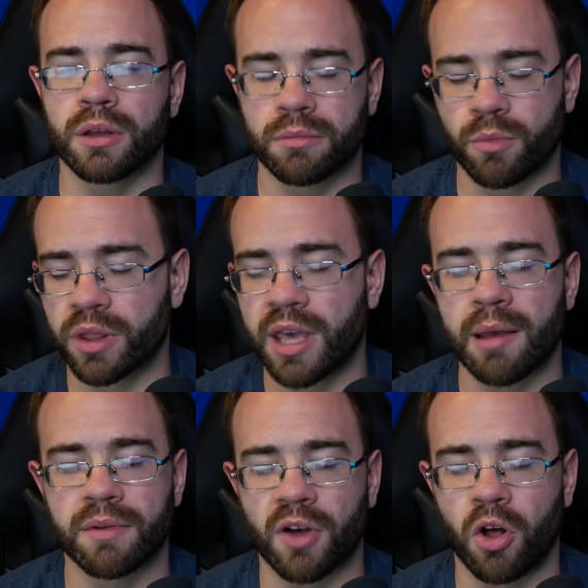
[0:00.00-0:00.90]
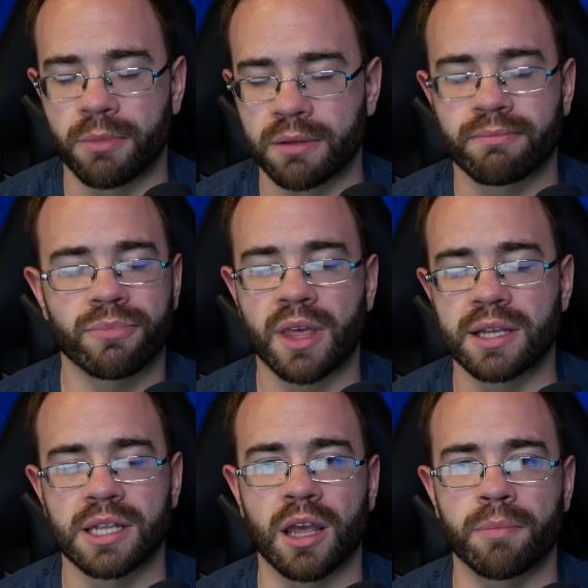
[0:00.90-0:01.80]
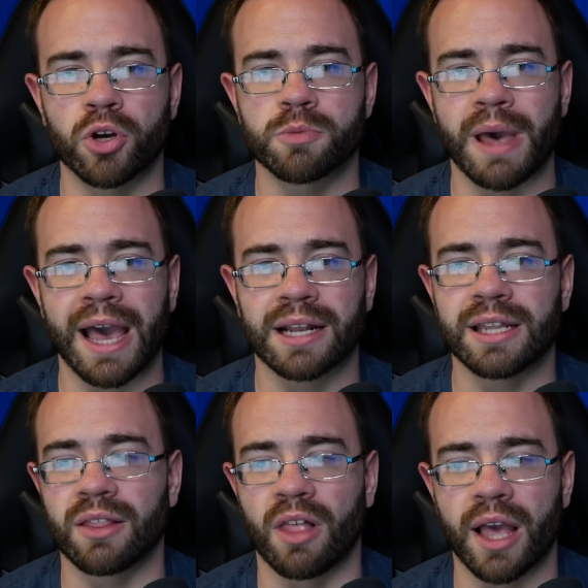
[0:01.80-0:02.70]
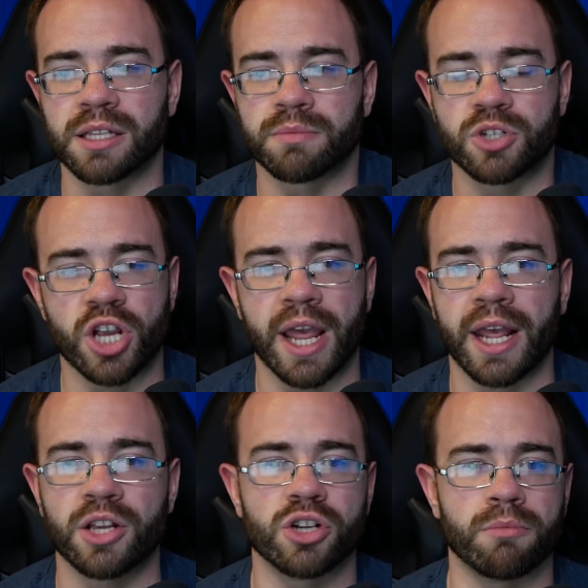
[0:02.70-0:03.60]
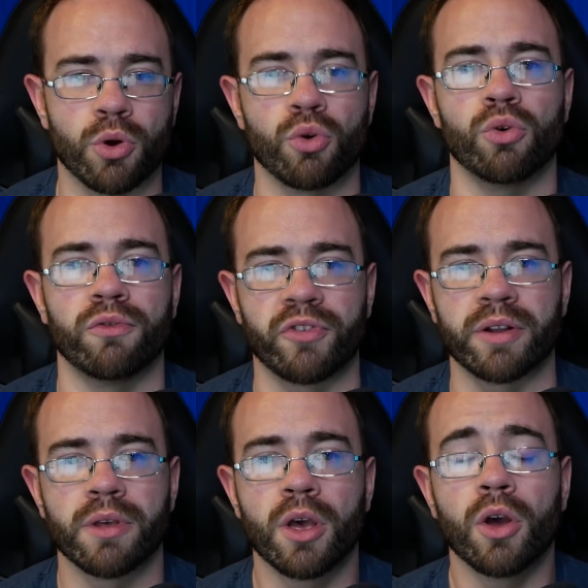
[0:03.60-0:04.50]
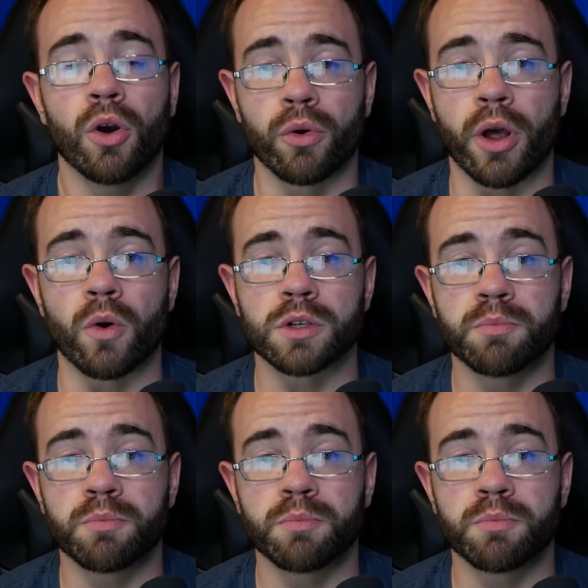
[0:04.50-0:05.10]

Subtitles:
With game development, things can get pushed back, deadlines change and move, and who knows.